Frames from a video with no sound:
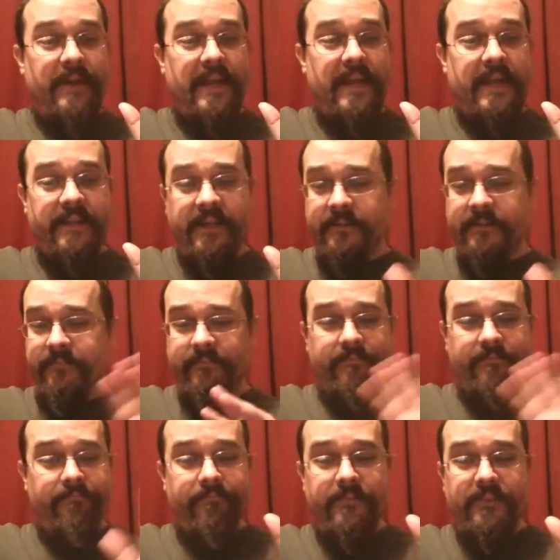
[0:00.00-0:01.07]
my idea.
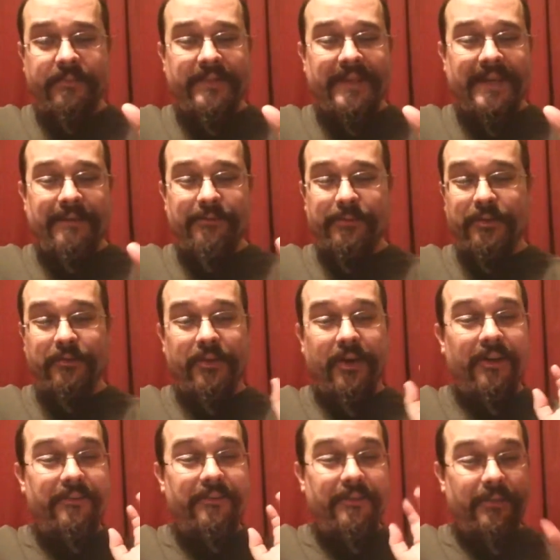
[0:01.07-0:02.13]
Sometimes when you
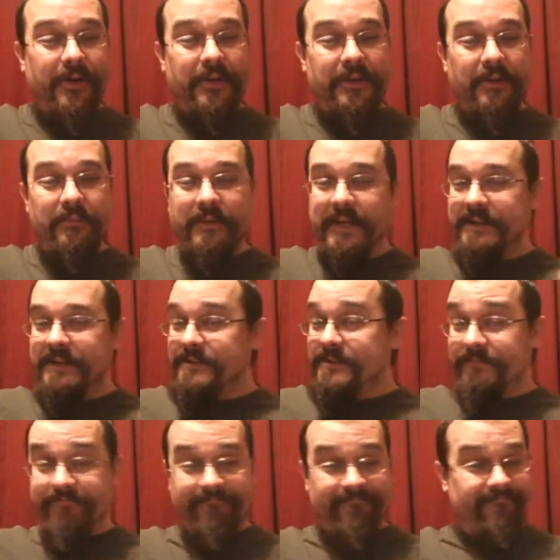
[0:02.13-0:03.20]
toss the ball to your
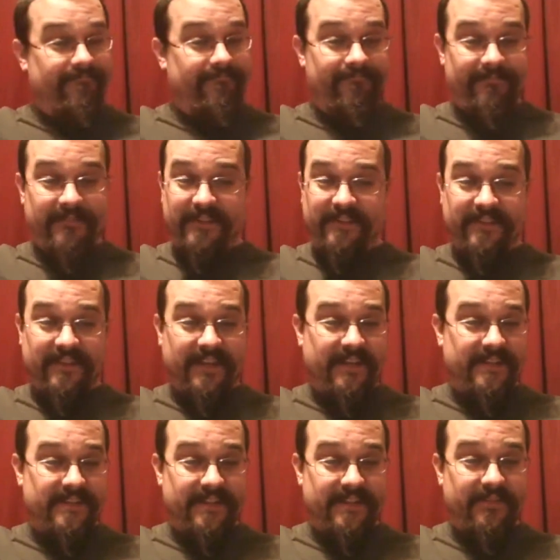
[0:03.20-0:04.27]
players, this is the
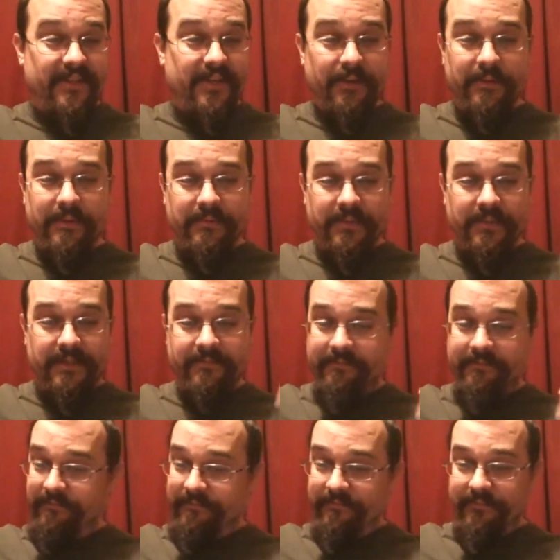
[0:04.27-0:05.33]
kind of stuff they come up with.
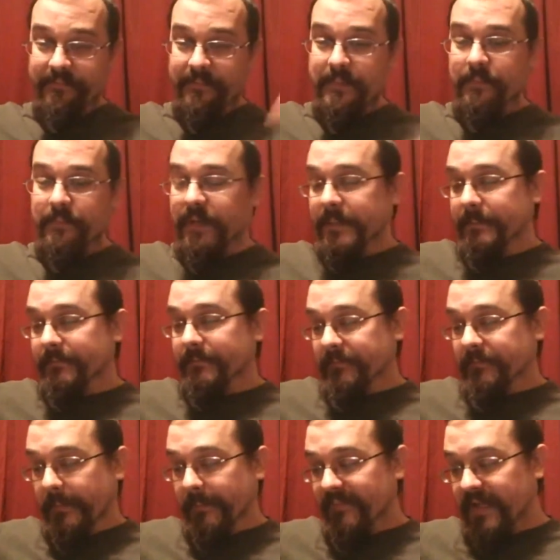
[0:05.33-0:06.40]
But
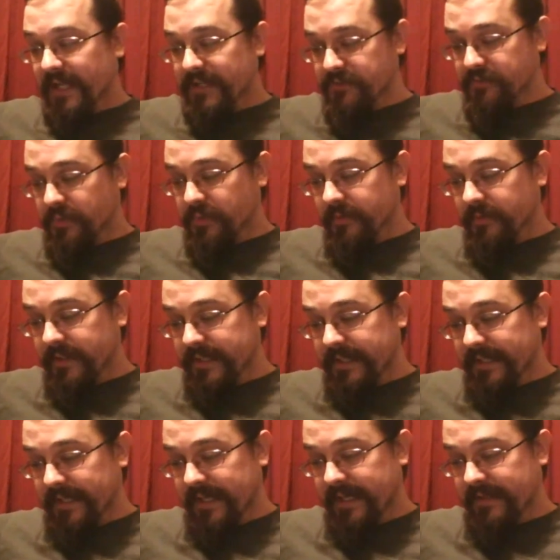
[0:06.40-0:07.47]
I just rolled with
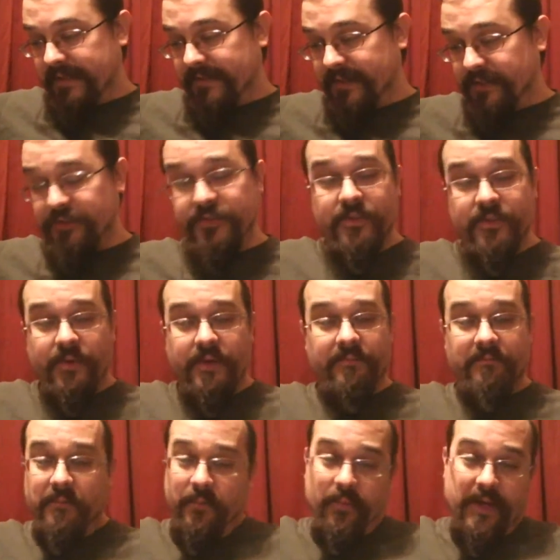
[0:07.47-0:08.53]
it and said, sure,
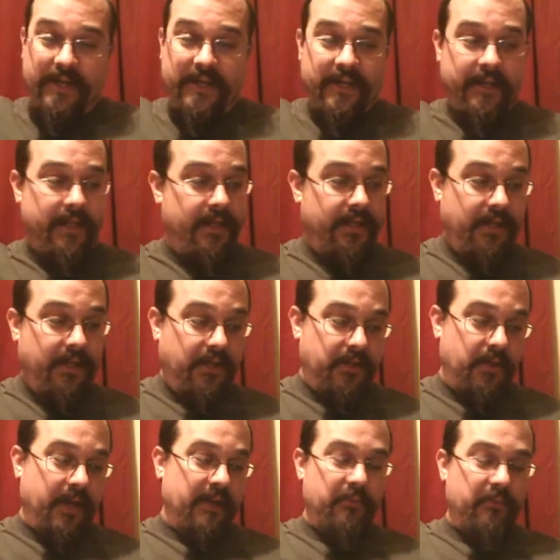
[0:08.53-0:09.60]
why not?
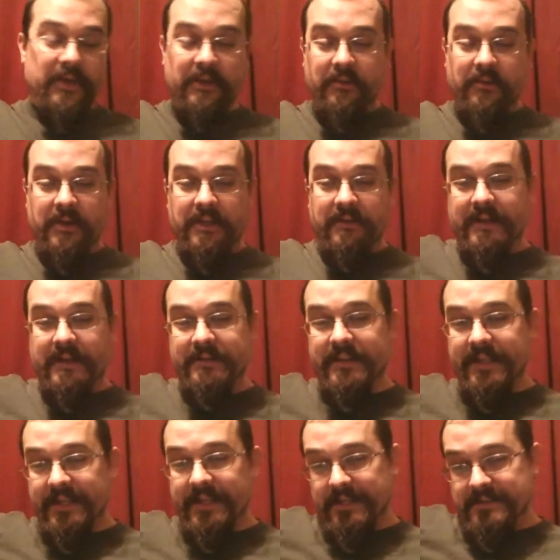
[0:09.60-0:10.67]
You guys want to crawl around in
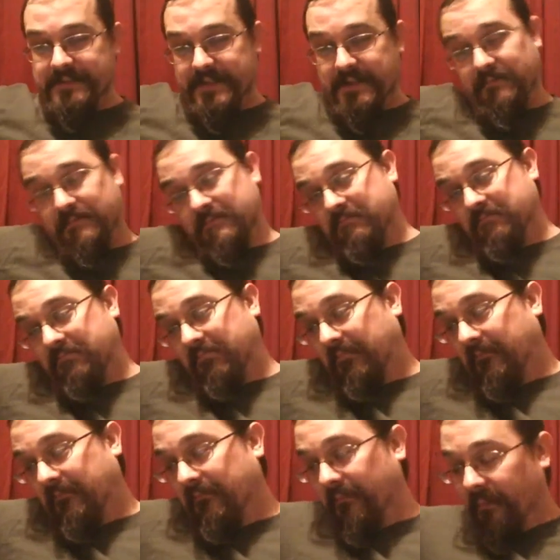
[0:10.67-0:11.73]
that kind of stuff?
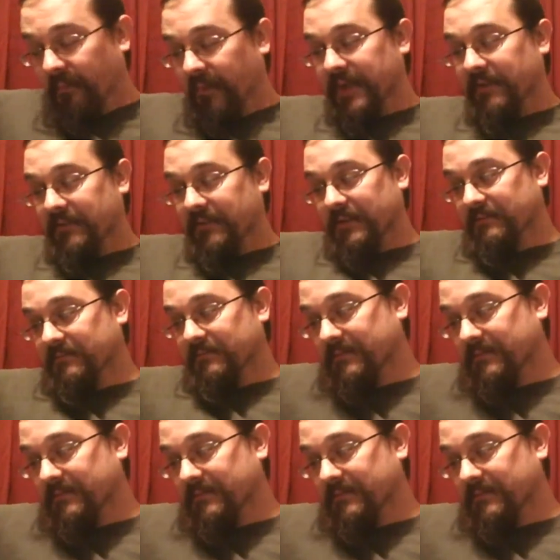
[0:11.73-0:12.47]
Whatever.